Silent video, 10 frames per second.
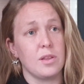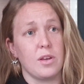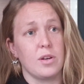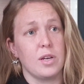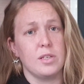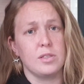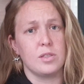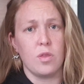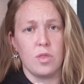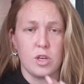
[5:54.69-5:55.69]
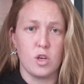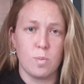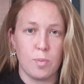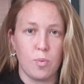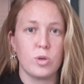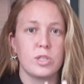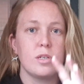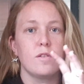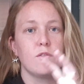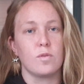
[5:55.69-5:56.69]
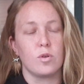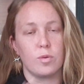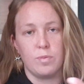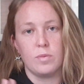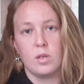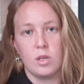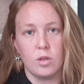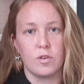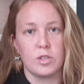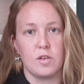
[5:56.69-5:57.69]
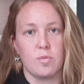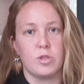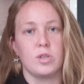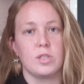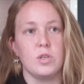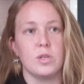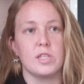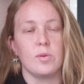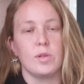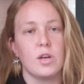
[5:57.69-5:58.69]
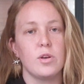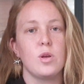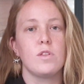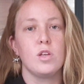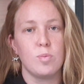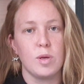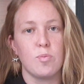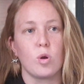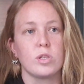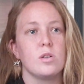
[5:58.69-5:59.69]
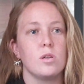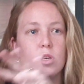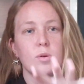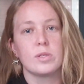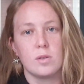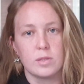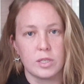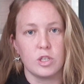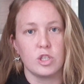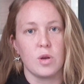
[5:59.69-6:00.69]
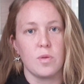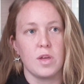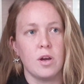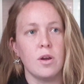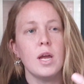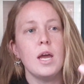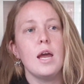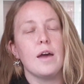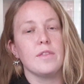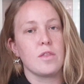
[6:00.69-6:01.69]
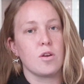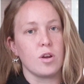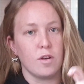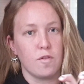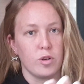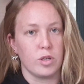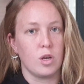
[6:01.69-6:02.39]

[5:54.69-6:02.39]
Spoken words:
There is on the UP portal for University of Pretoria students, they will know you have the UP portal, your results get shown there, and then there are different